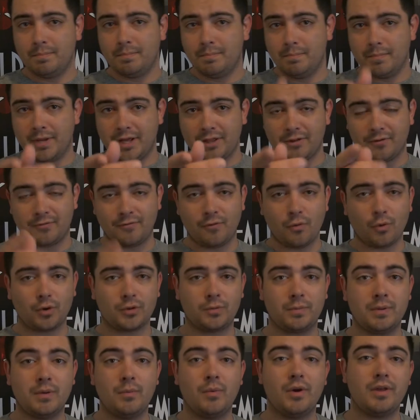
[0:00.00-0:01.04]
May the
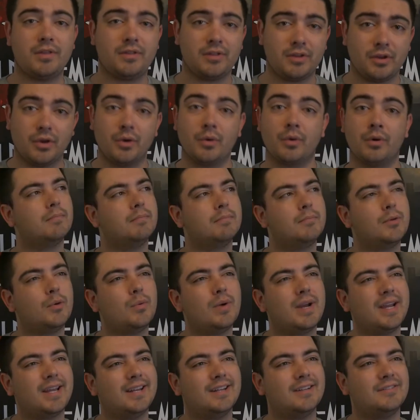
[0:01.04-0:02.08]
fourth be with you. But
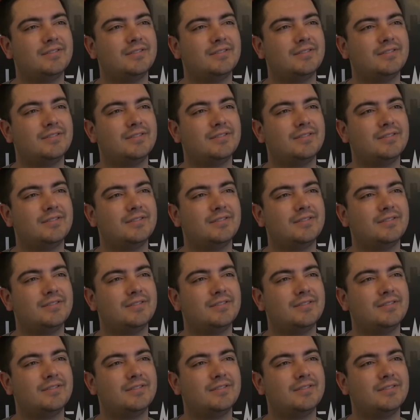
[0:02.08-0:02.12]
wait,